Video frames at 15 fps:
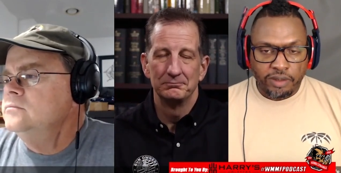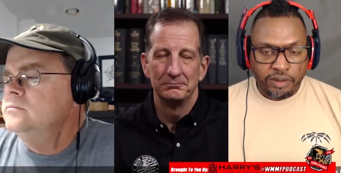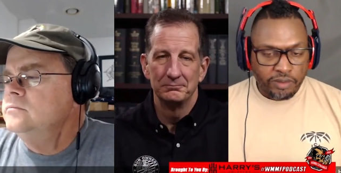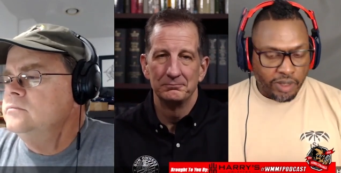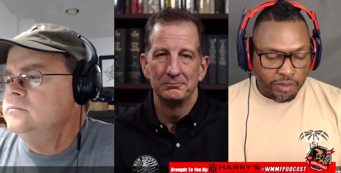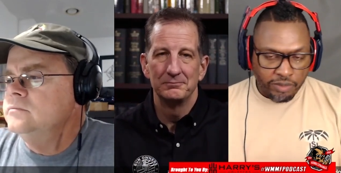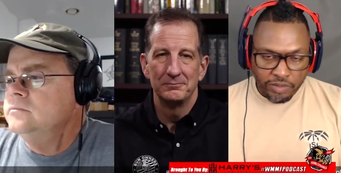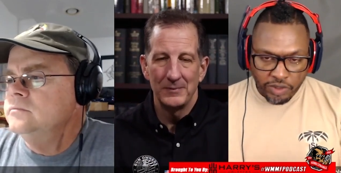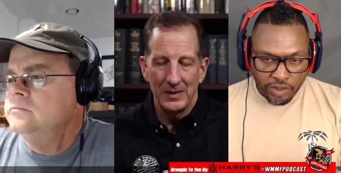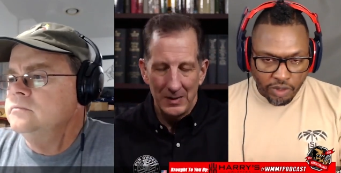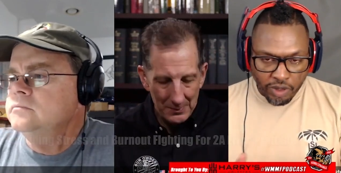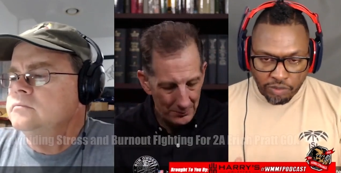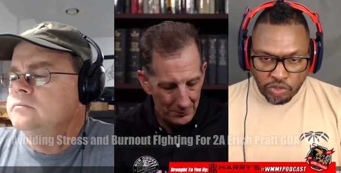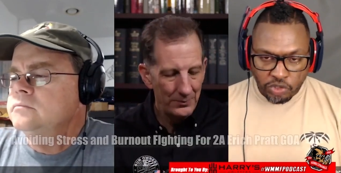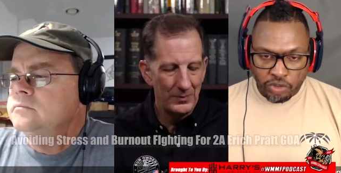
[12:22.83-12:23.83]
Speaker 1: Uh, you
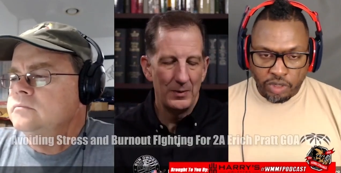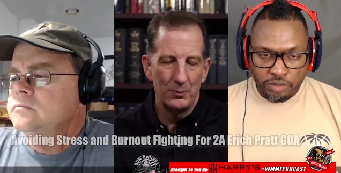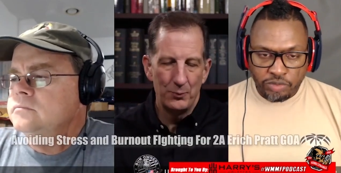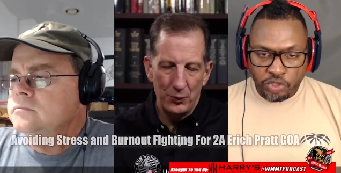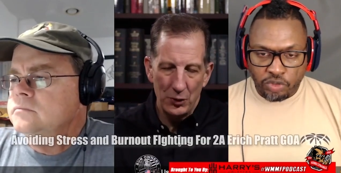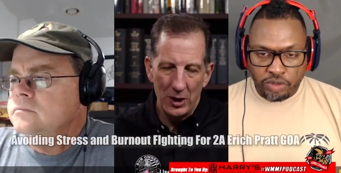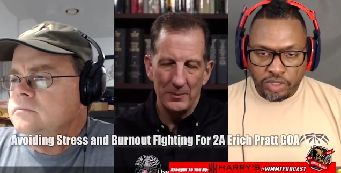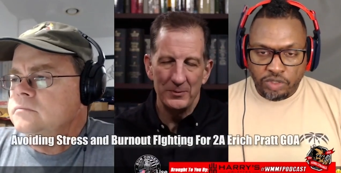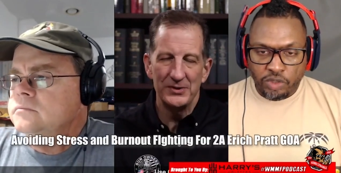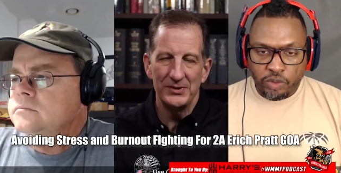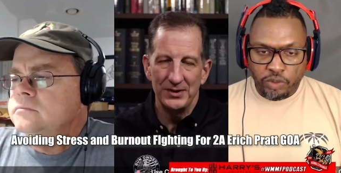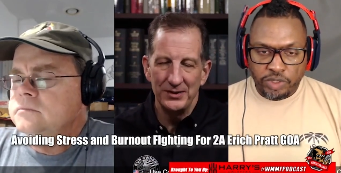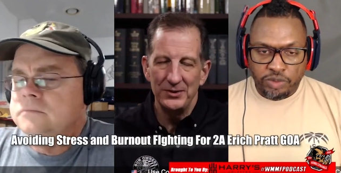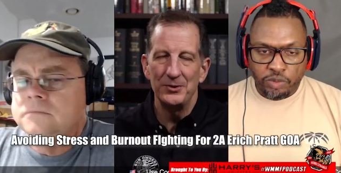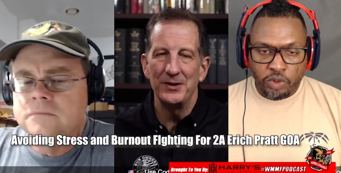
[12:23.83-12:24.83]
know, I'm, sh- I'm sure there's Promise
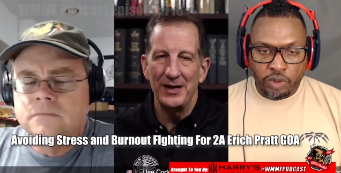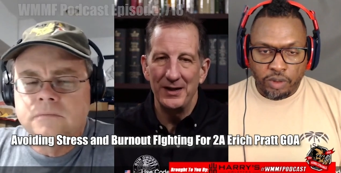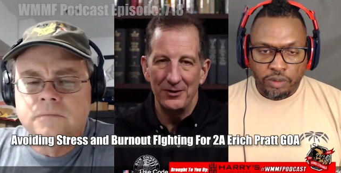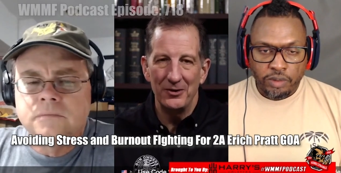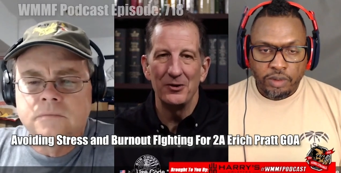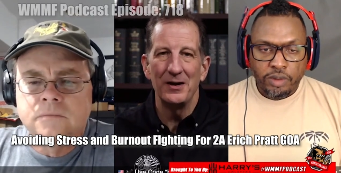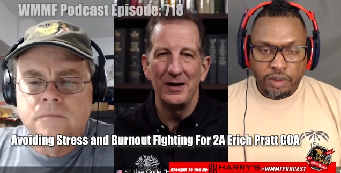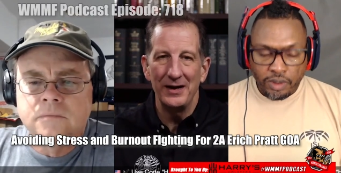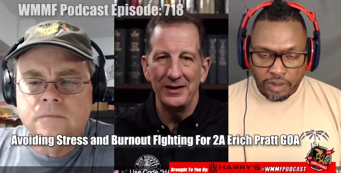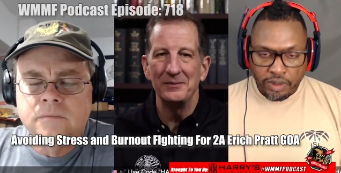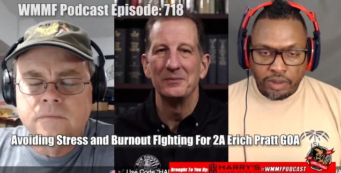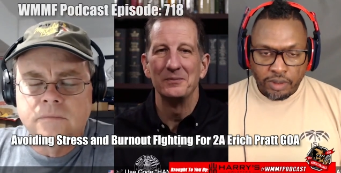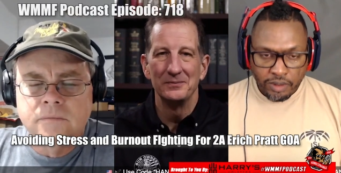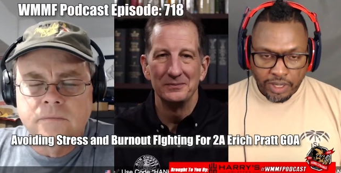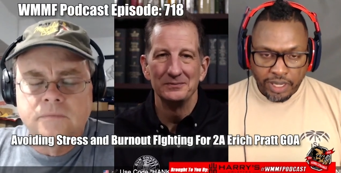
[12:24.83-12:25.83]
always more. do
Speaker 2: that. All
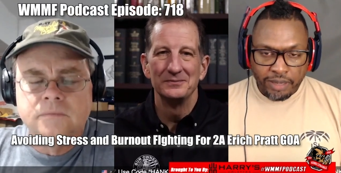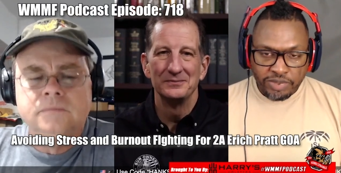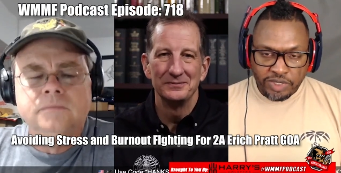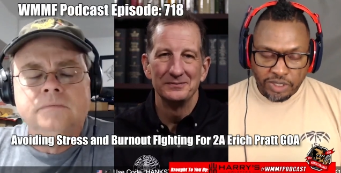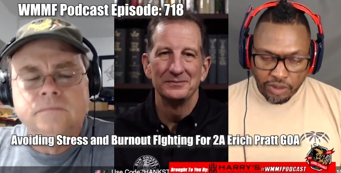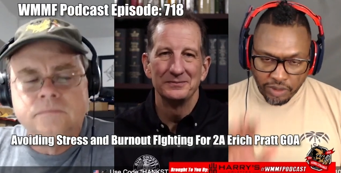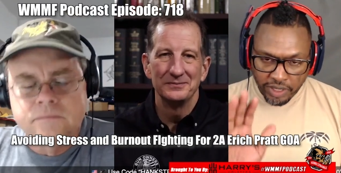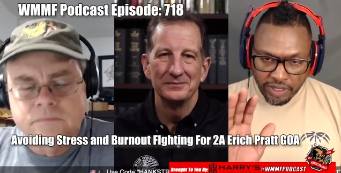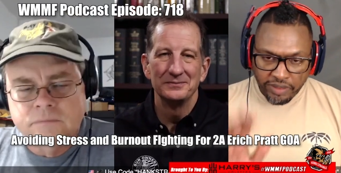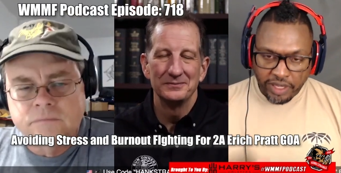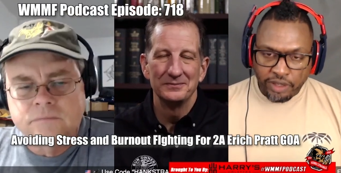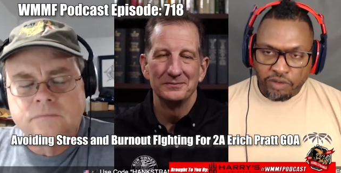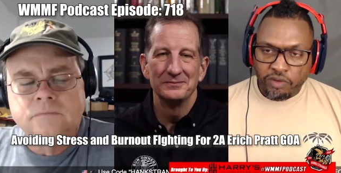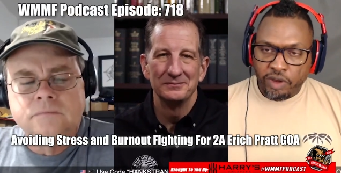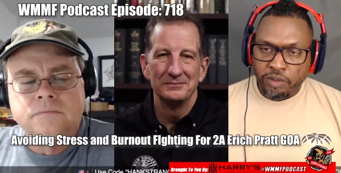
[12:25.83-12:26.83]
right.
Speaker 1: Absolutely.
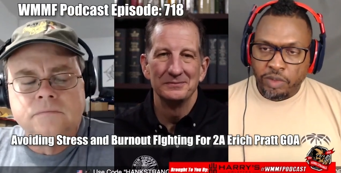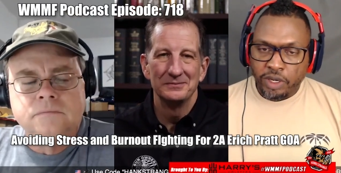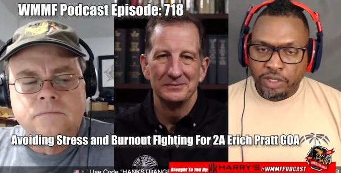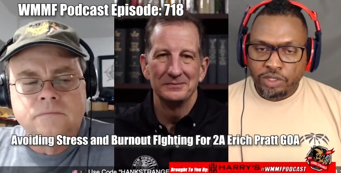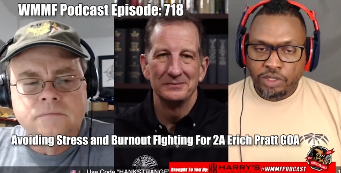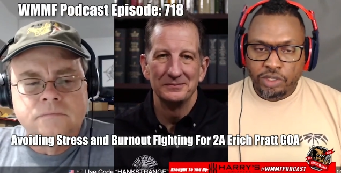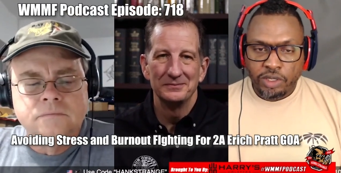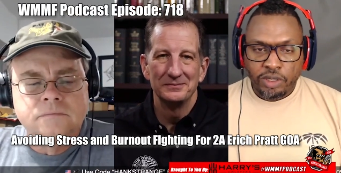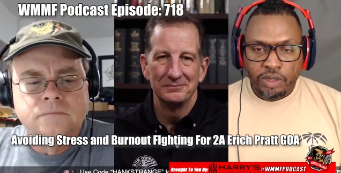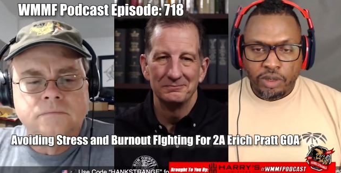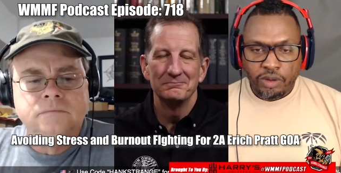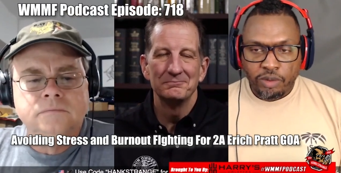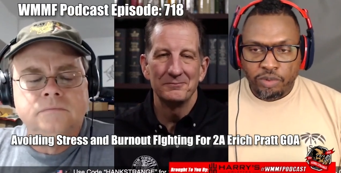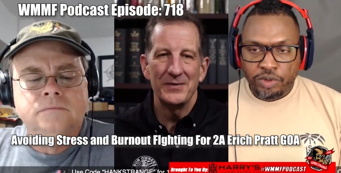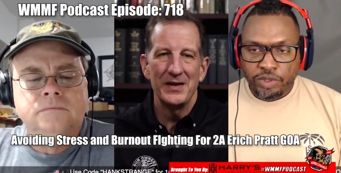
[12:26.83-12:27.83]
Thank you very much.
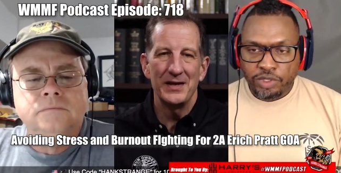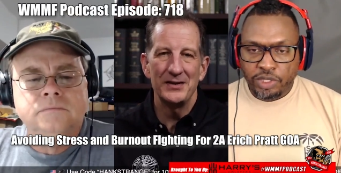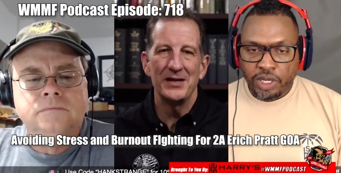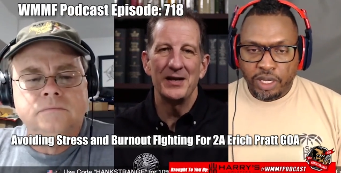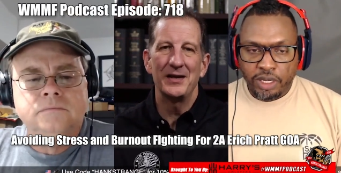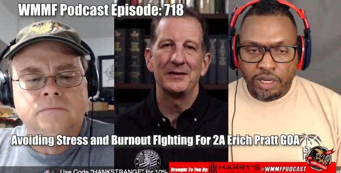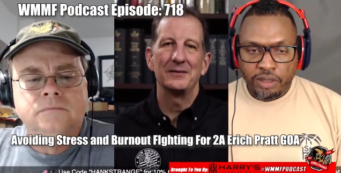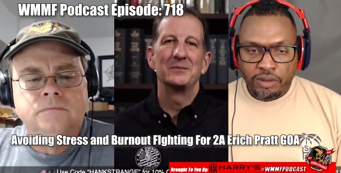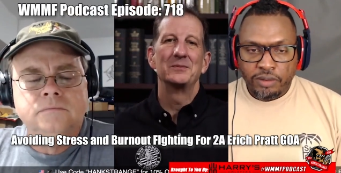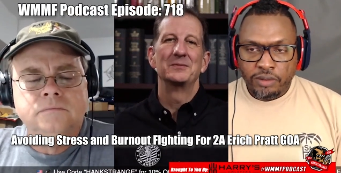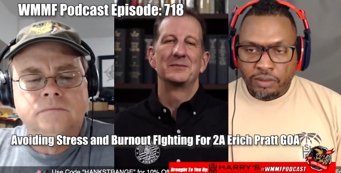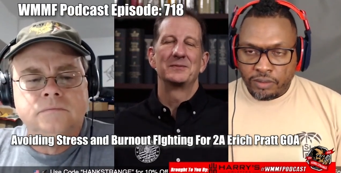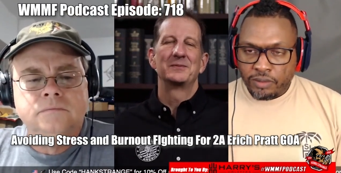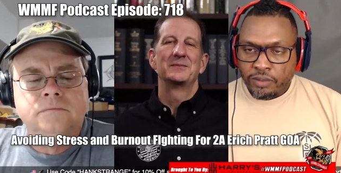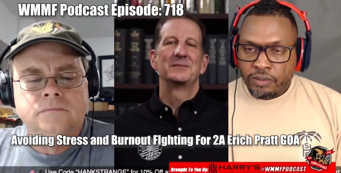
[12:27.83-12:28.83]
Appreciate Thanks, it. Hank.
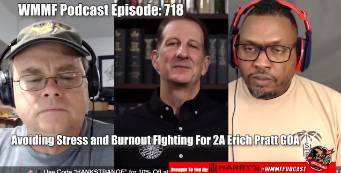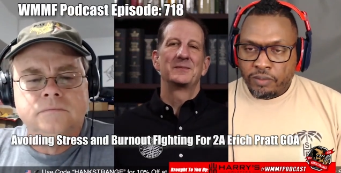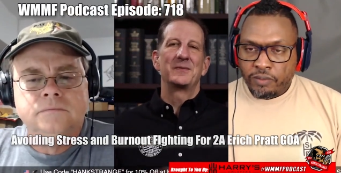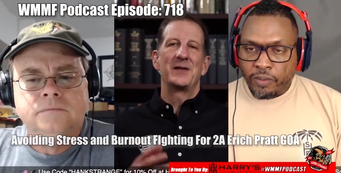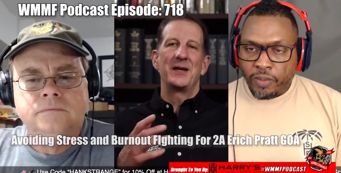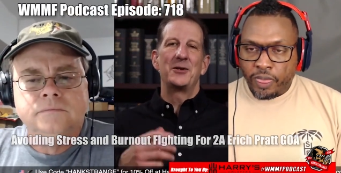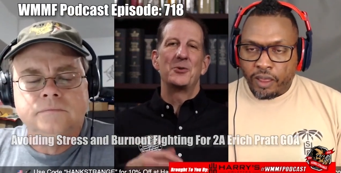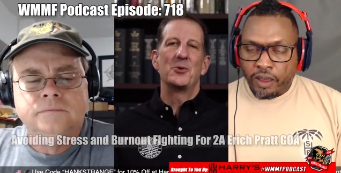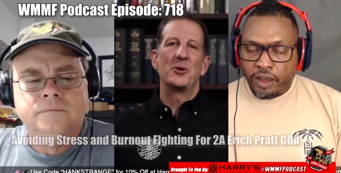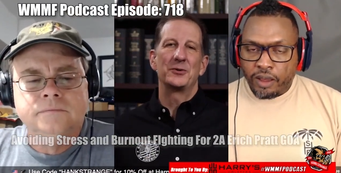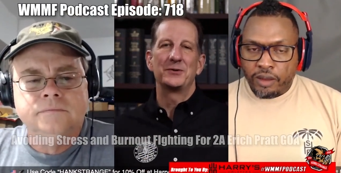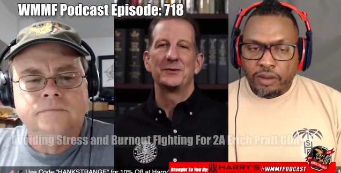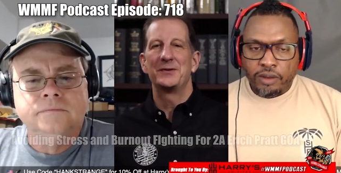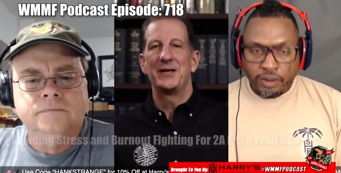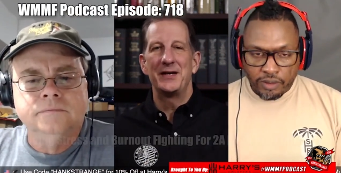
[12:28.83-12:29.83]
Speaker 2: Thank you,
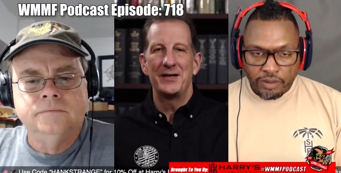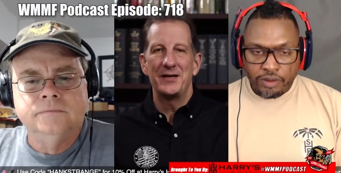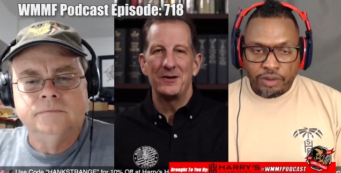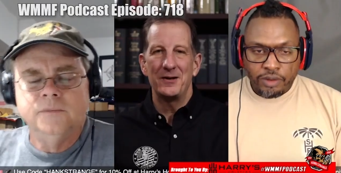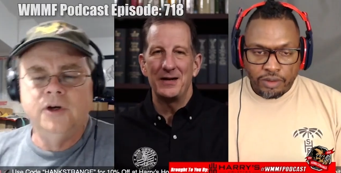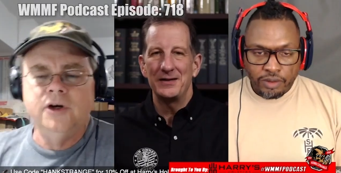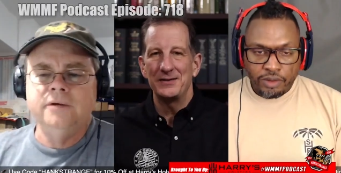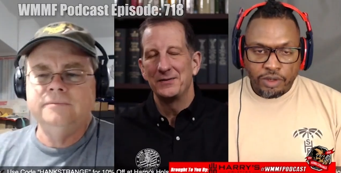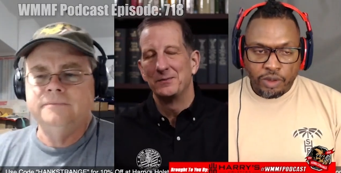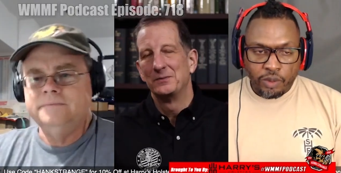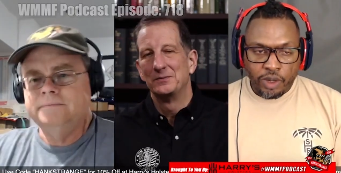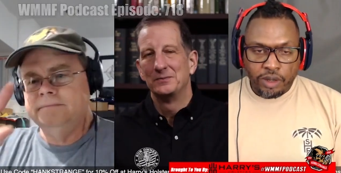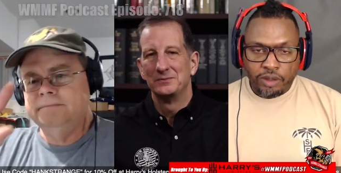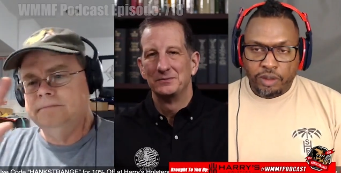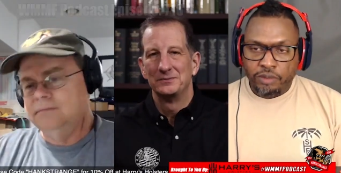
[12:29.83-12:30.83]
Walter. Take
Speaker 1: care, guys. You're
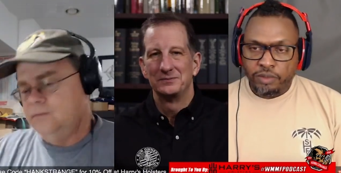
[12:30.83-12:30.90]
welcome.